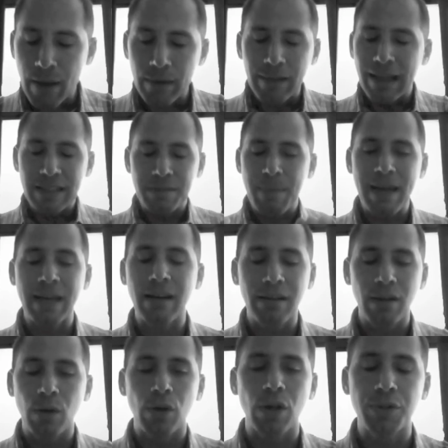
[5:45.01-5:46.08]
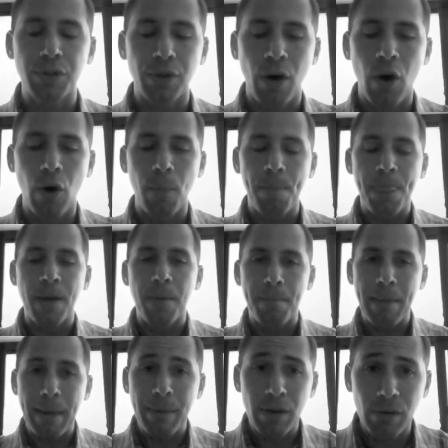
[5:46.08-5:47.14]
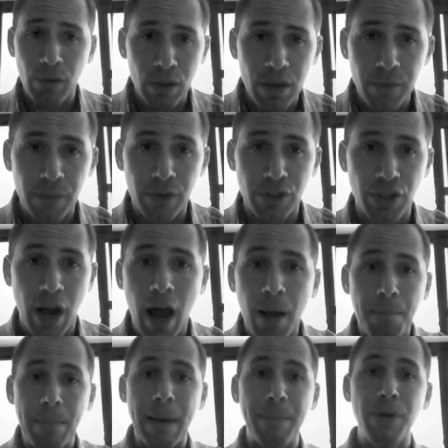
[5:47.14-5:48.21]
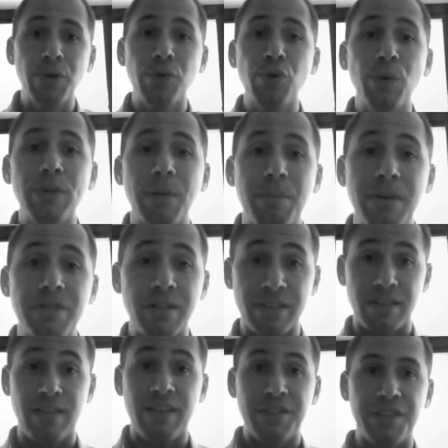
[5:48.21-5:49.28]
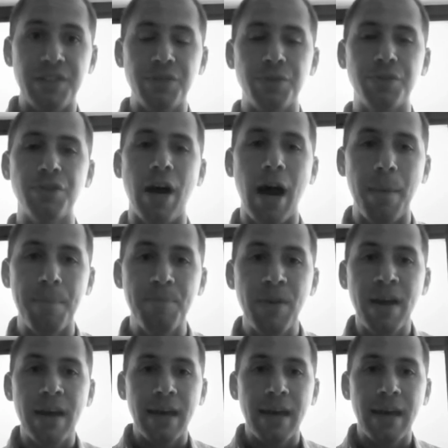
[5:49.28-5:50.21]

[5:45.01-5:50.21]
Let's make it a little closer to home. Maybe you're looking for a job. Maybe you're new in the business and this is your job.